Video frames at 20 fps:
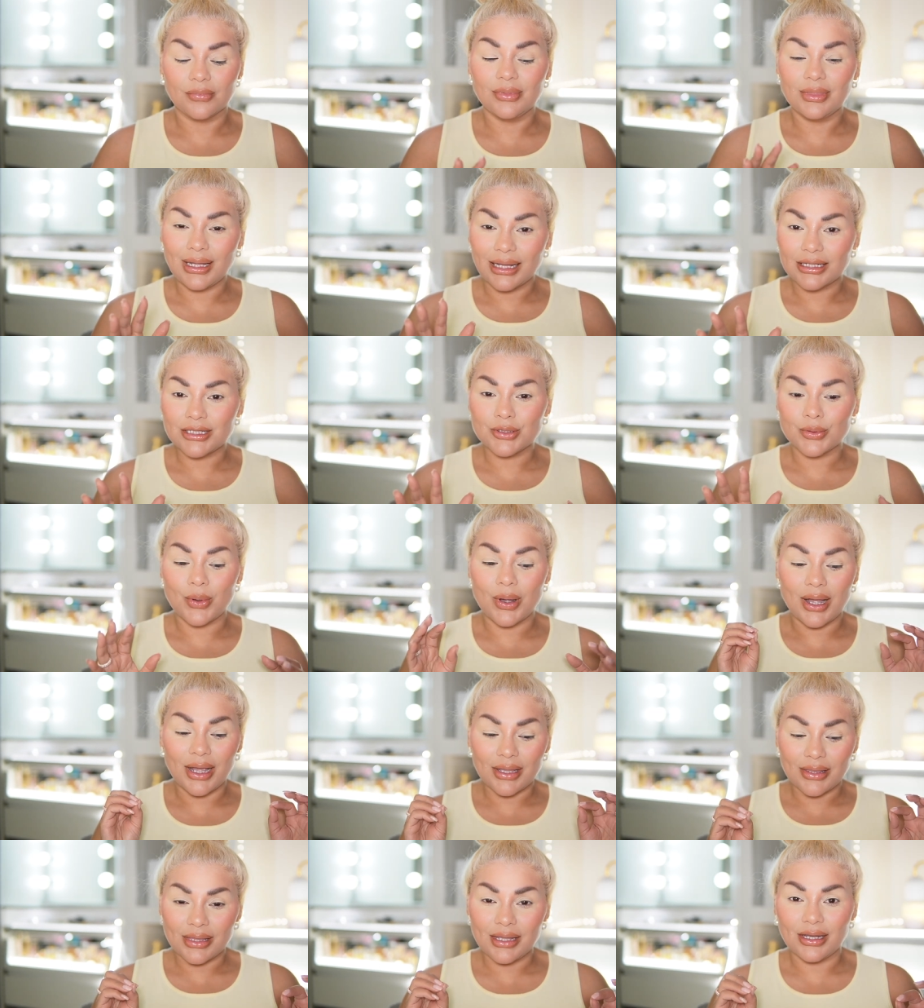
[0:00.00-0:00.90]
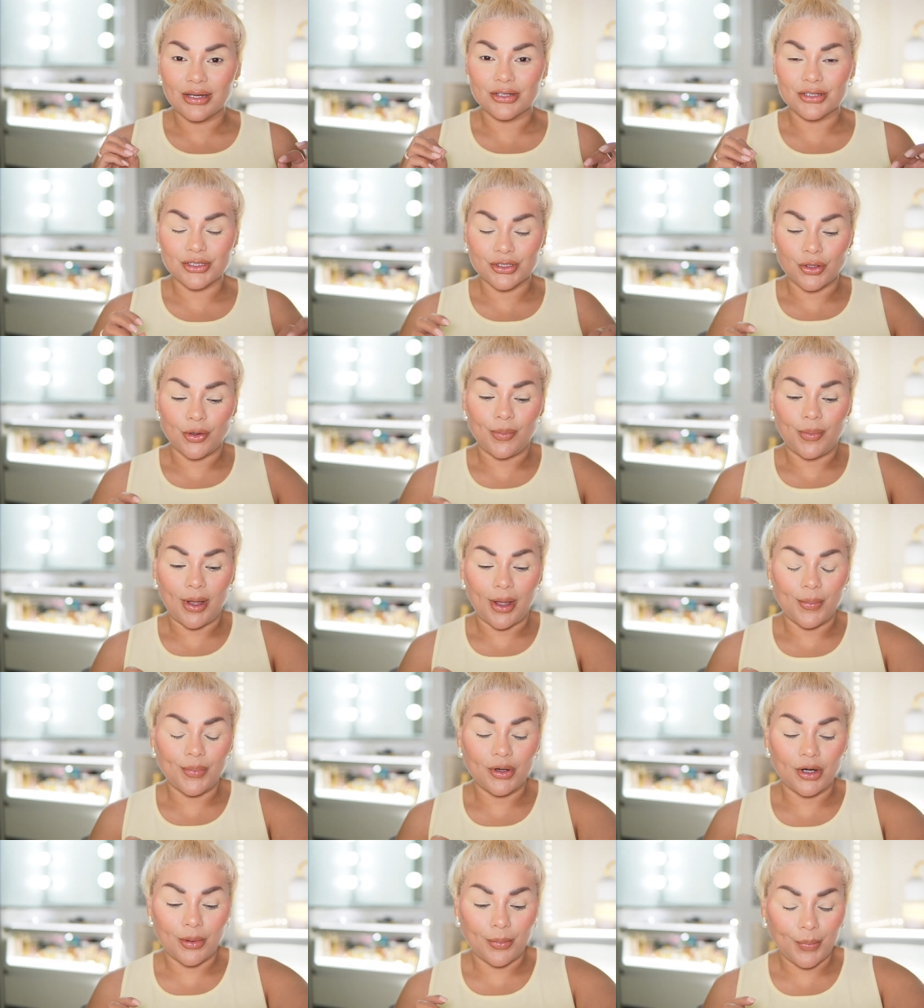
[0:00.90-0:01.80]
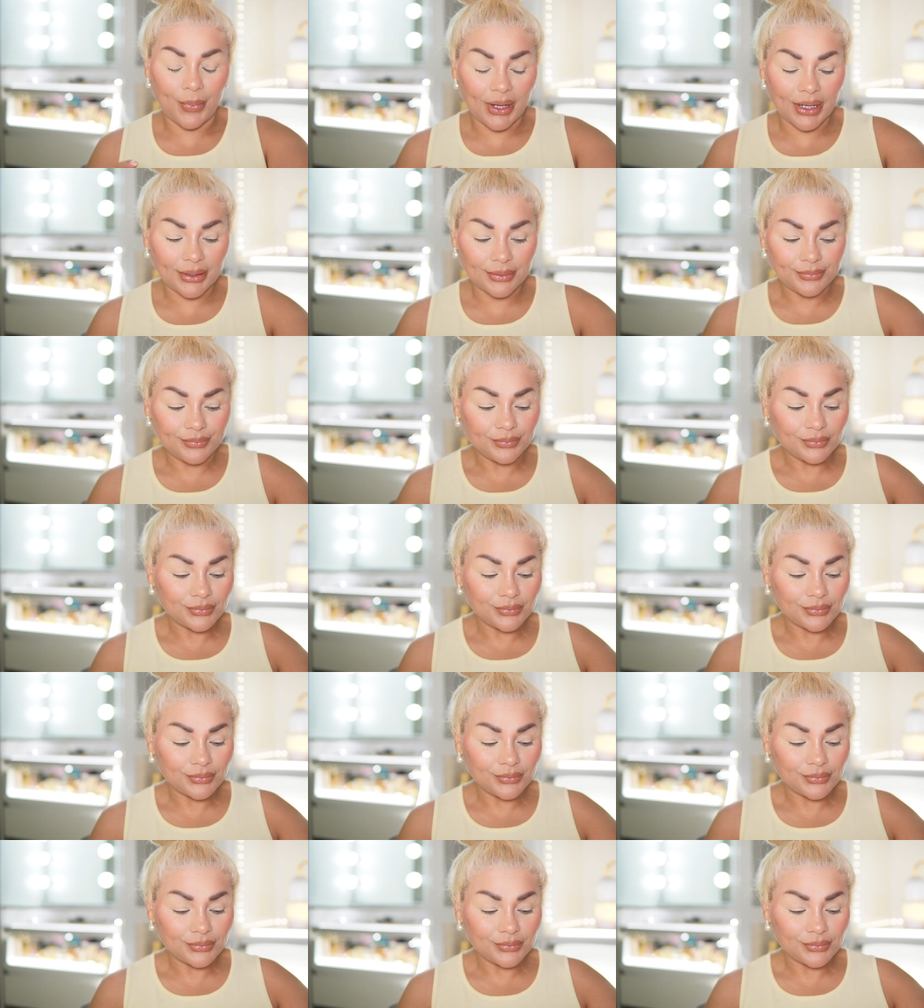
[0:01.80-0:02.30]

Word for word: That's why they are so popular. But